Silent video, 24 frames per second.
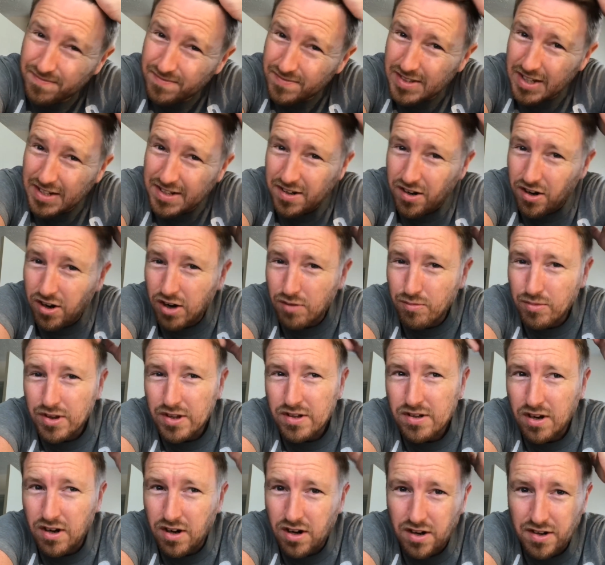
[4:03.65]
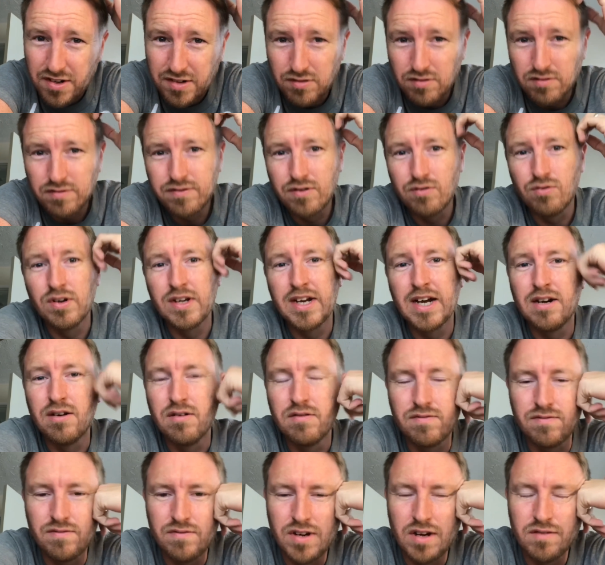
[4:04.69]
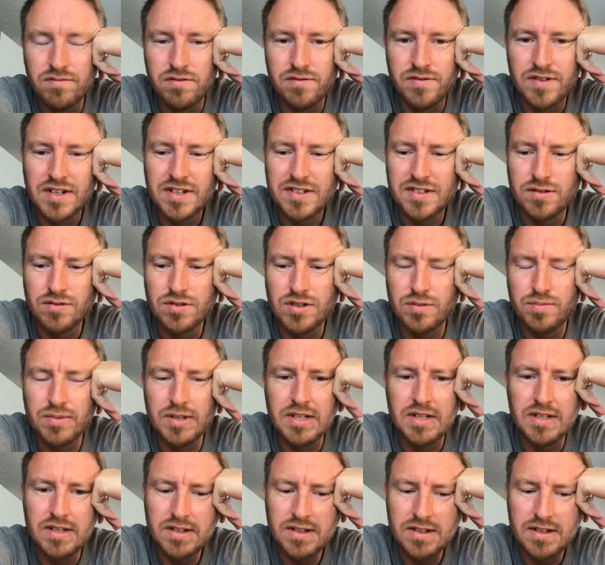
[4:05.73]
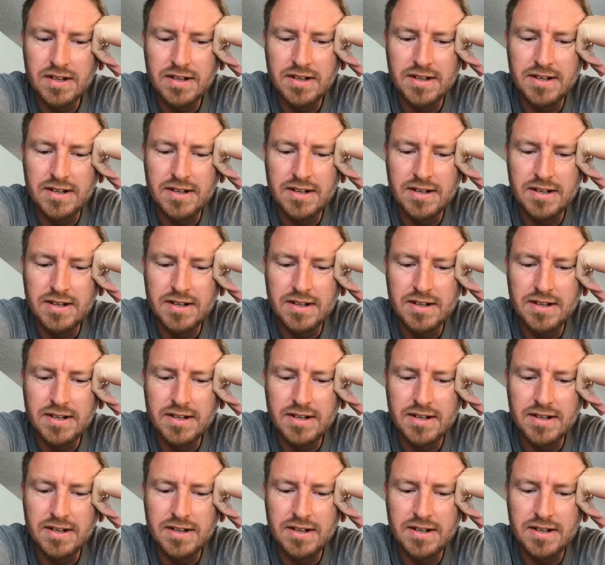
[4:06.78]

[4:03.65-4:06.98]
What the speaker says: disheartened with the car, sort of falling out of love of it, so to speak.